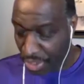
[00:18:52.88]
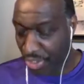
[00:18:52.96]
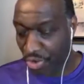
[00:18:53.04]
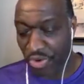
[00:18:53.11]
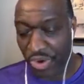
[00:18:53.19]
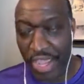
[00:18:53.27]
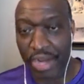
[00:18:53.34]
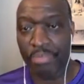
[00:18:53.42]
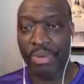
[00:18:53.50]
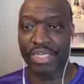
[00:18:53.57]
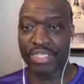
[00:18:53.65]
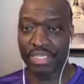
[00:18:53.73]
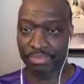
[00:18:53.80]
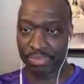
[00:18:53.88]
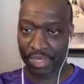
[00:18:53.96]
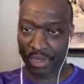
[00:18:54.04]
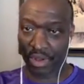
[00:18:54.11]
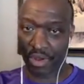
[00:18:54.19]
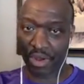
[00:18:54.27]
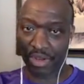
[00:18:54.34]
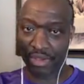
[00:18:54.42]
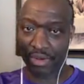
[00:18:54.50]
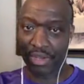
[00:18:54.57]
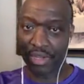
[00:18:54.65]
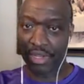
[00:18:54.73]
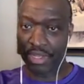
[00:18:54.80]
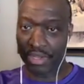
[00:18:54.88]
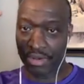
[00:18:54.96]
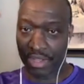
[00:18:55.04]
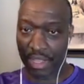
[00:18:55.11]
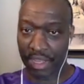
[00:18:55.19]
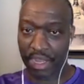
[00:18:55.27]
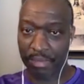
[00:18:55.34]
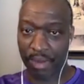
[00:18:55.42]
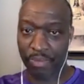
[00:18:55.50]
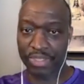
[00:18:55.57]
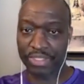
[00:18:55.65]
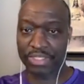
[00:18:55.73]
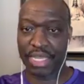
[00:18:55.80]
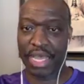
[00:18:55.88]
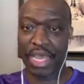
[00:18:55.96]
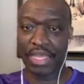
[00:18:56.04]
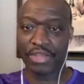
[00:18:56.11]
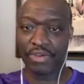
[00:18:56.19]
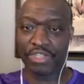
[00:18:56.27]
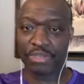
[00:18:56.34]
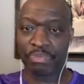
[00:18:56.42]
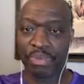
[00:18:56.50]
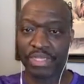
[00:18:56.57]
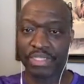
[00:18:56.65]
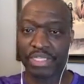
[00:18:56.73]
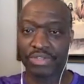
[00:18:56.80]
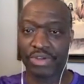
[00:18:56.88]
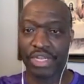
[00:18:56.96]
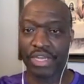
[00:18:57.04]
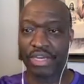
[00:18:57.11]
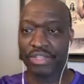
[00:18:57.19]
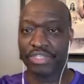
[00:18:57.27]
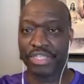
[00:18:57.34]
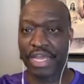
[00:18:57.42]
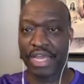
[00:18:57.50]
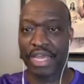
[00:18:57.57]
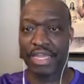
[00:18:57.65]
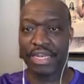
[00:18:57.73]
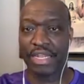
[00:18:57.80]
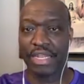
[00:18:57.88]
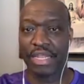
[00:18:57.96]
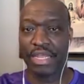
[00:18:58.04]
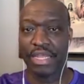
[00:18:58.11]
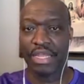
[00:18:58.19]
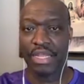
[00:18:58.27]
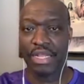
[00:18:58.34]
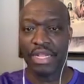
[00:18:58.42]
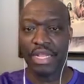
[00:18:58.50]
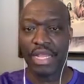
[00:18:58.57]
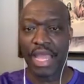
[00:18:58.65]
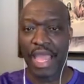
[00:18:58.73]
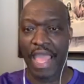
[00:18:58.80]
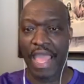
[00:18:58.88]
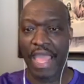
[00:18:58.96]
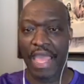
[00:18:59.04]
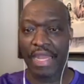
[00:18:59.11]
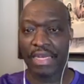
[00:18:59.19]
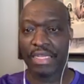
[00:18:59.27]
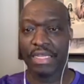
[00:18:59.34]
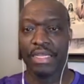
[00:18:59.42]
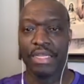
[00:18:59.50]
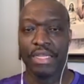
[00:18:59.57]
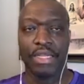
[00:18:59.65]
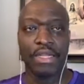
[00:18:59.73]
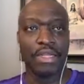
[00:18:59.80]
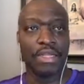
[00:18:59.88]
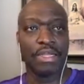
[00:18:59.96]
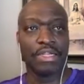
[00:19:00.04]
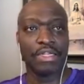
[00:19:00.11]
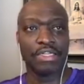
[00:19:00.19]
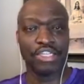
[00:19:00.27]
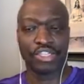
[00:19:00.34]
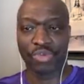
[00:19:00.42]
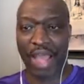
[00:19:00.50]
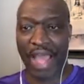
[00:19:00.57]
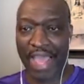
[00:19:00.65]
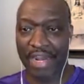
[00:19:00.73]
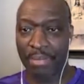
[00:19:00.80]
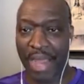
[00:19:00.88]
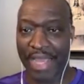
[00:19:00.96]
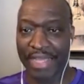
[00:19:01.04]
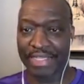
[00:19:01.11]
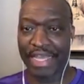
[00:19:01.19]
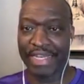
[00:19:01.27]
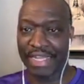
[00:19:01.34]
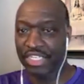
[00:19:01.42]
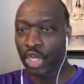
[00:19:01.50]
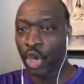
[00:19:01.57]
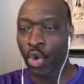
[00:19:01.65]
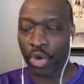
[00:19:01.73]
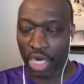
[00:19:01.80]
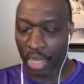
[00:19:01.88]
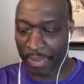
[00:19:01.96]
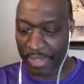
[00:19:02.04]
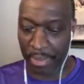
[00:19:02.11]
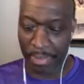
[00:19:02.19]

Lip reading: create a budget. Put all your income on one side, your expenses on the other side, and just itemize it, and then total up at the